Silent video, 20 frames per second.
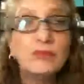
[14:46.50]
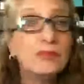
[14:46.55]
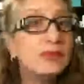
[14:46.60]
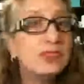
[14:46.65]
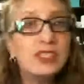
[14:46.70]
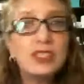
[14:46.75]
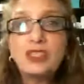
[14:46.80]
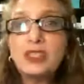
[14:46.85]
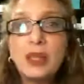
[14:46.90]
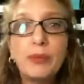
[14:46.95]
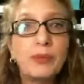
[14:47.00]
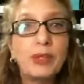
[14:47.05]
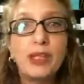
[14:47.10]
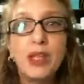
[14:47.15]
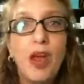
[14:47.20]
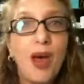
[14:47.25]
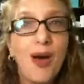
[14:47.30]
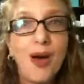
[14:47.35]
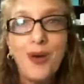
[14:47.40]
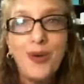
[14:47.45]
Just let me
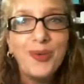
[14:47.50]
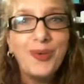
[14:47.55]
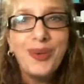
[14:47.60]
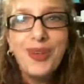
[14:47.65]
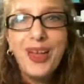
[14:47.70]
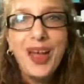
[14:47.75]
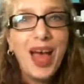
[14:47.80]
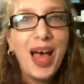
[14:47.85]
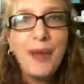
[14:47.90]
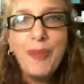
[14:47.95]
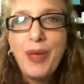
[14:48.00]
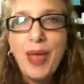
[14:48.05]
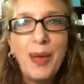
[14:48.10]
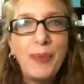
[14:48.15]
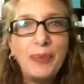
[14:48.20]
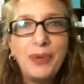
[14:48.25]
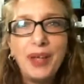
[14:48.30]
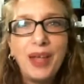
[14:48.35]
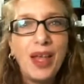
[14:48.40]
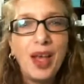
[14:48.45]
know. I'm
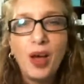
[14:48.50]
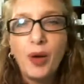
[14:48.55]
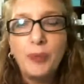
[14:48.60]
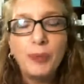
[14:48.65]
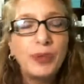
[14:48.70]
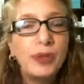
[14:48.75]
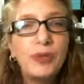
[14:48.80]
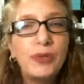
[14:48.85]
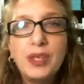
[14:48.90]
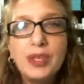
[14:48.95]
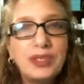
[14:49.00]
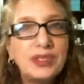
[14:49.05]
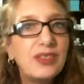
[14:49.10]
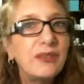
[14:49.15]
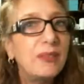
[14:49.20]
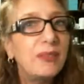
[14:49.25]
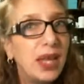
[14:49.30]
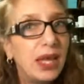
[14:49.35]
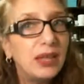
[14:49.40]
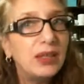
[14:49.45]
happy to help you. These
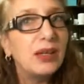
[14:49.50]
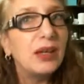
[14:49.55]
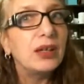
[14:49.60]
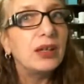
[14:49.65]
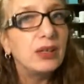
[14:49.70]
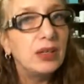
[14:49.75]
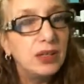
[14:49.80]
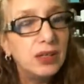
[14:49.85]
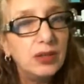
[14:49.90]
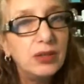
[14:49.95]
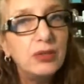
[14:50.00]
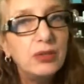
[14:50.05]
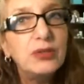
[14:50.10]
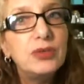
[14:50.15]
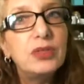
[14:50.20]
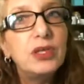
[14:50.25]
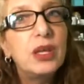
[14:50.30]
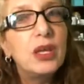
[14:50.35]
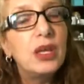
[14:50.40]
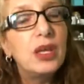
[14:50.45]
have made a
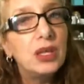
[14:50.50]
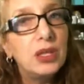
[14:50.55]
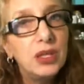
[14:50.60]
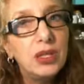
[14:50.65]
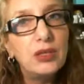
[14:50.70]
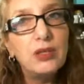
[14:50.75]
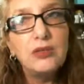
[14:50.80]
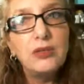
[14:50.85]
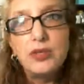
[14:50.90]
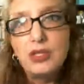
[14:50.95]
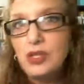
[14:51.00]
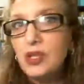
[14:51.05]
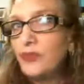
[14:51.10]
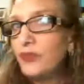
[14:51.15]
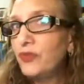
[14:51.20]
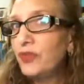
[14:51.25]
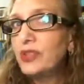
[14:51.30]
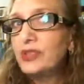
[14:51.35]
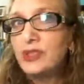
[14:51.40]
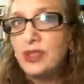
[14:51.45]
huge
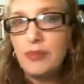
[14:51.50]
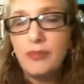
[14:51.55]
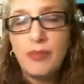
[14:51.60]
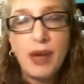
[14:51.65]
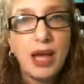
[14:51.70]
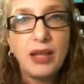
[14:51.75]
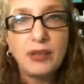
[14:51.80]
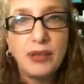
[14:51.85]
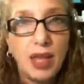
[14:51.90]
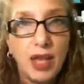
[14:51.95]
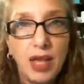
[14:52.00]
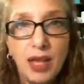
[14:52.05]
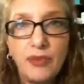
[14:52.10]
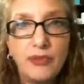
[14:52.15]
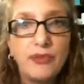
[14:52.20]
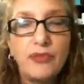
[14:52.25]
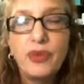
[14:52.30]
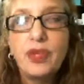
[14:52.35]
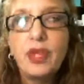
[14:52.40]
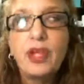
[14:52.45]
difference in my
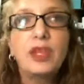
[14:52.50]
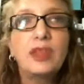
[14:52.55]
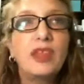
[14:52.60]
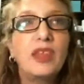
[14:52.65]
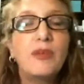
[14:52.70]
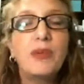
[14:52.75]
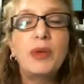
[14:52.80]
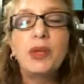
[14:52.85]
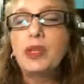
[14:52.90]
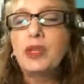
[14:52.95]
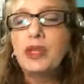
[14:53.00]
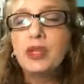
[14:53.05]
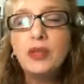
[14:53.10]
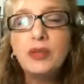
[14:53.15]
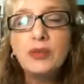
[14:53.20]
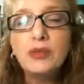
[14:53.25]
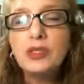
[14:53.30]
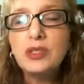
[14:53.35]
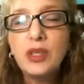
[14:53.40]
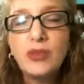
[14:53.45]
life. They made a
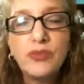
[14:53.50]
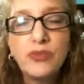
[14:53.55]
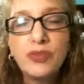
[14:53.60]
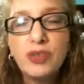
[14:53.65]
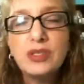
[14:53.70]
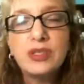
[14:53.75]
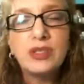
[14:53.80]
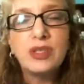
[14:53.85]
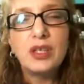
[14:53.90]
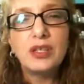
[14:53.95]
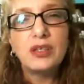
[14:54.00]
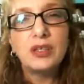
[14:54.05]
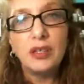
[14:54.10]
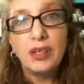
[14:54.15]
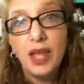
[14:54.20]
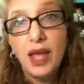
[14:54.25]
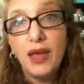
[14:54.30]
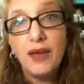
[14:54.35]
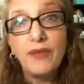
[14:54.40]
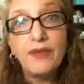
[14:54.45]
huge difference in the
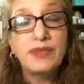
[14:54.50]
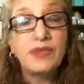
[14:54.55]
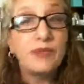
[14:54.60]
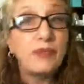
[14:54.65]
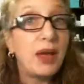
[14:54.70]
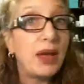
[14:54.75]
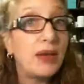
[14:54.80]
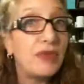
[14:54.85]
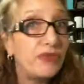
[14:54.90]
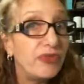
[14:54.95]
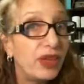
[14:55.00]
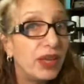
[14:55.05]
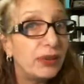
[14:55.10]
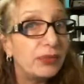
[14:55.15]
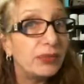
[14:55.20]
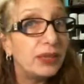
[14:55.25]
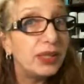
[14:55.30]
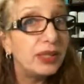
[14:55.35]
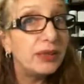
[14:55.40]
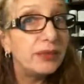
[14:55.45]
lives of my
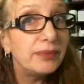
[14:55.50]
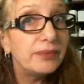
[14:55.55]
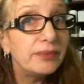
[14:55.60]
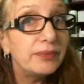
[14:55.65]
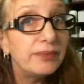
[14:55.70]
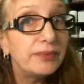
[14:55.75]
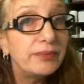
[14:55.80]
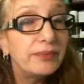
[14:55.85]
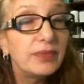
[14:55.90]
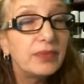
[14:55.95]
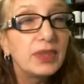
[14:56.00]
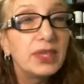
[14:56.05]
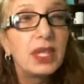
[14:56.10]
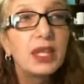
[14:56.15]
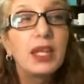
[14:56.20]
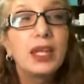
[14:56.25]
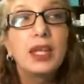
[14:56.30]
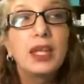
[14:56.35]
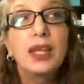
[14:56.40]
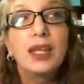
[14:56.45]
family.
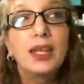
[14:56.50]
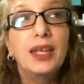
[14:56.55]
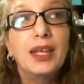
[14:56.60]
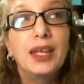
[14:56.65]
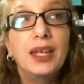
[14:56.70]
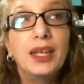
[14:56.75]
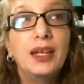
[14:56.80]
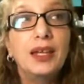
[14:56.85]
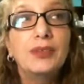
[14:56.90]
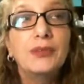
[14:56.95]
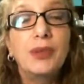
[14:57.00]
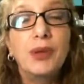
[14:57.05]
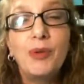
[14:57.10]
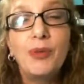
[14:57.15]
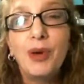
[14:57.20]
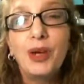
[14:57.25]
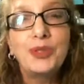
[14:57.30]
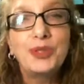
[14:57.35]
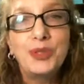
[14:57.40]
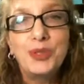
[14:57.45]
And we
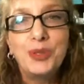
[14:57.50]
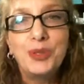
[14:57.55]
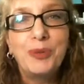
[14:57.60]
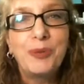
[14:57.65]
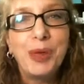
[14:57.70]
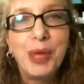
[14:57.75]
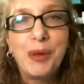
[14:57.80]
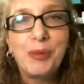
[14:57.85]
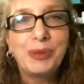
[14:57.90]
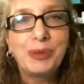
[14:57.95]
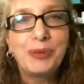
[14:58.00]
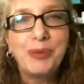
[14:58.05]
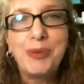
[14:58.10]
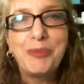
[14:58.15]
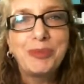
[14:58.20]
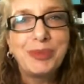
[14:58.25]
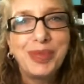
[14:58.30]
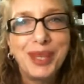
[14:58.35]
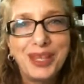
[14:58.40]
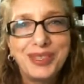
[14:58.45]
want you to be able to be
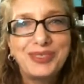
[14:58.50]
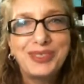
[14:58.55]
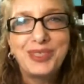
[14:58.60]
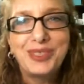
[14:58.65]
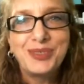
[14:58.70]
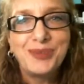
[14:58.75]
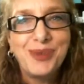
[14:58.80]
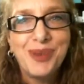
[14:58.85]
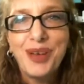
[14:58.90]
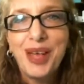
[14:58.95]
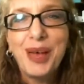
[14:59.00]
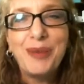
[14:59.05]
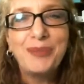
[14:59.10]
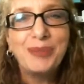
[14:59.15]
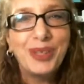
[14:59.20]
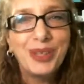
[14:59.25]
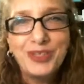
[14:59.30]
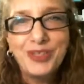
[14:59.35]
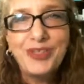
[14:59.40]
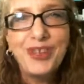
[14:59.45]
blessed as well. God
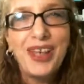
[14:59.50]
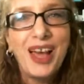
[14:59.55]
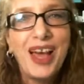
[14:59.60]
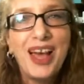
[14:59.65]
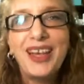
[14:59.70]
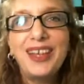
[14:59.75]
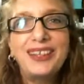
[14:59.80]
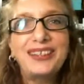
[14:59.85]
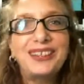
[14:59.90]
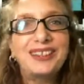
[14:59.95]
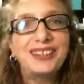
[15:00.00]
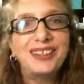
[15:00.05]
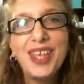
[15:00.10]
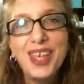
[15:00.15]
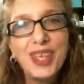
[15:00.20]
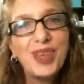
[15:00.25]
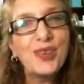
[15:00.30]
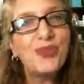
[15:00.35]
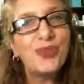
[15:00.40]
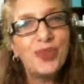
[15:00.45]
bless you guys.
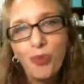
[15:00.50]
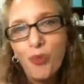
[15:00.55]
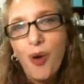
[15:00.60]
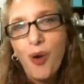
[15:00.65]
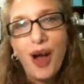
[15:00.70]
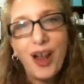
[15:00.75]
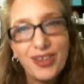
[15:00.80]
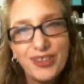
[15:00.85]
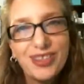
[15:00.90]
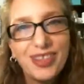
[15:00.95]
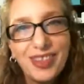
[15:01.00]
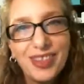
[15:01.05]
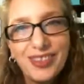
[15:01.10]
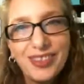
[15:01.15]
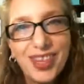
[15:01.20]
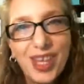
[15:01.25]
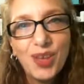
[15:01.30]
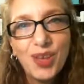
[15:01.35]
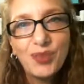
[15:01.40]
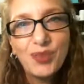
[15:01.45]
Thank you for watching.
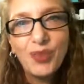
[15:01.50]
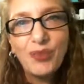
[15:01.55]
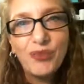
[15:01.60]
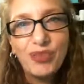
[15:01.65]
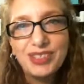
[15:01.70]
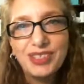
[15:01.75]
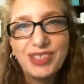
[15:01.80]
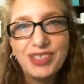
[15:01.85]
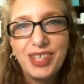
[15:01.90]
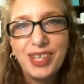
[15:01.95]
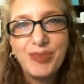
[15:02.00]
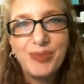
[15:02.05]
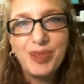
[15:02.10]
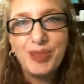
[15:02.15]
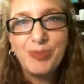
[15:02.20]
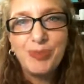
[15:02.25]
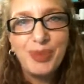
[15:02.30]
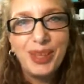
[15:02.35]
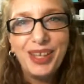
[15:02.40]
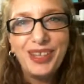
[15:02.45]
you for visiting
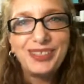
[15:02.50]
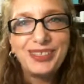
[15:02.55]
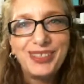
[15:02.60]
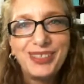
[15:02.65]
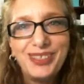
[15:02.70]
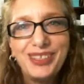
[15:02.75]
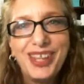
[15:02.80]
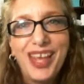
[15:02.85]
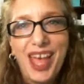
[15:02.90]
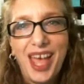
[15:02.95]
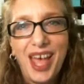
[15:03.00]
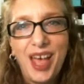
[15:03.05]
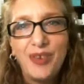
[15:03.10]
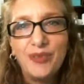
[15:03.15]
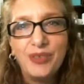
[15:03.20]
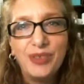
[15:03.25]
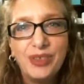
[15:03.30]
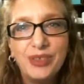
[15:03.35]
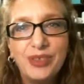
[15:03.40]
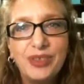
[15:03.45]
with me. It's good to
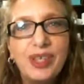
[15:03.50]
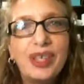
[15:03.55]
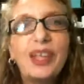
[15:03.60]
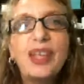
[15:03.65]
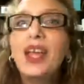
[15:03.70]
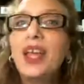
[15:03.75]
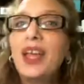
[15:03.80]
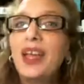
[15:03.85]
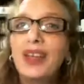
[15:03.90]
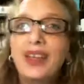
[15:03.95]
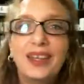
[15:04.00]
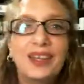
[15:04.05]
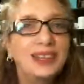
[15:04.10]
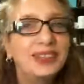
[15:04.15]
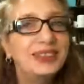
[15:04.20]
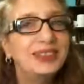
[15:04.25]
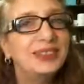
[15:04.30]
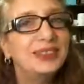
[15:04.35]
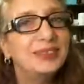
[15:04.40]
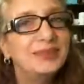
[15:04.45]
have you.
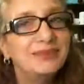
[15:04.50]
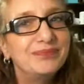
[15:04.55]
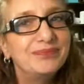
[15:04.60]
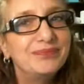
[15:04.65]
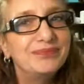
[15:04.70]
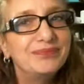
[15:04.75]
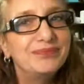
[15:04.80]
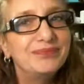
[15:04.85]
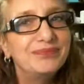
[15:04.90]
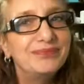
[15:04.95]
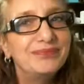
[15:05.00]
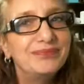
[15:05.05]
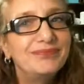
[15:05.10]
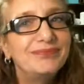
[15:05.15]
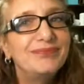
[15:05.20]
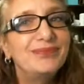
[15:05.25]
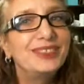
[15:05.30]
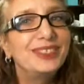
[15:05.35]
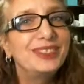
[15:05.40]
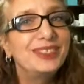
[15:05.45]
And
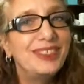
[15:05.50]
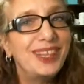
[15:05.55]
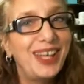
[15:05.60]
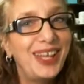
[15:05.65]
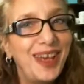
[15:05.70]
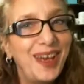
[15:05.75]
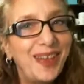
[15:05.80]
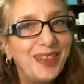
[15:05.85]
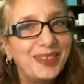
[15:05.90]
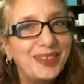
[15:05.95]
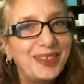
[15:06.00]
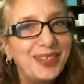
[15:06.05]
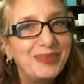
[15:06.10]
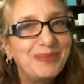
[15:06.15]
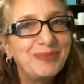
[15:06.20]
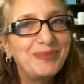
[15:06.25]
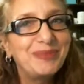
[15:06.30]
stay healthy.